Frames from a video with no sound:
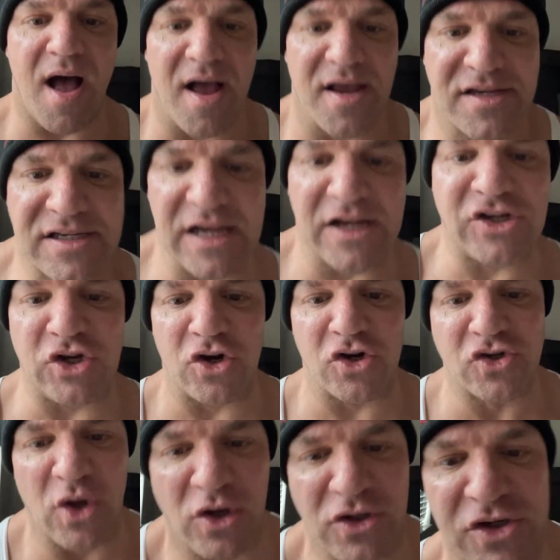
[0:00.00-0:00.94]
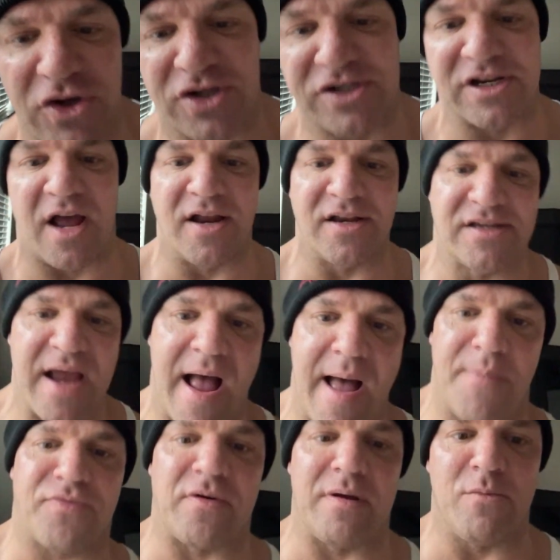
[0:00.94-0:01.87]
6 years old to your son.
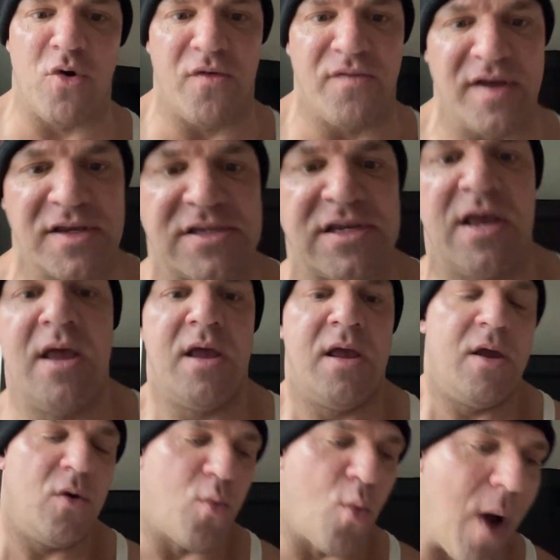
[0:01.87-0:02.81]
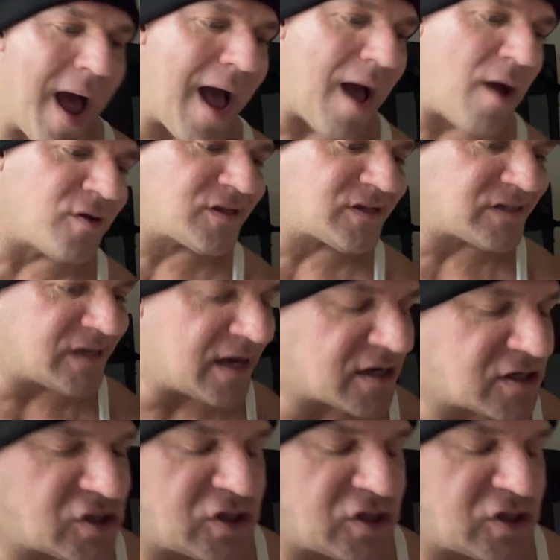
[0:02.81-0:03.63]
Top 3 movies. Wow, 6